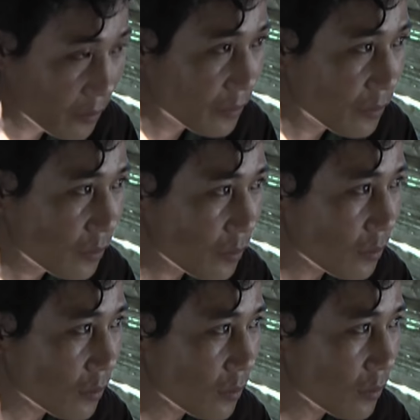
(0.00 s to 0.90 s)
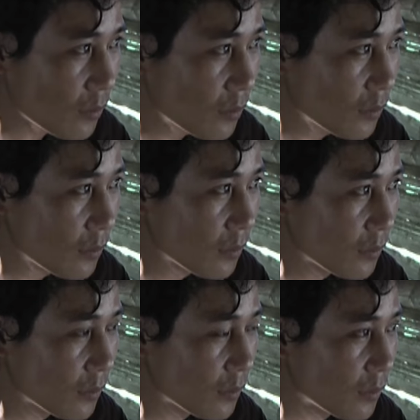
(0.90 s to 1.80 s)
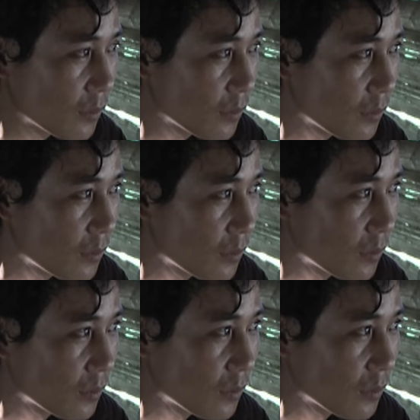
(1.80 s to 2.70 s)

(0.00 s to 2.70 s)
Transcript: Nobody speaks.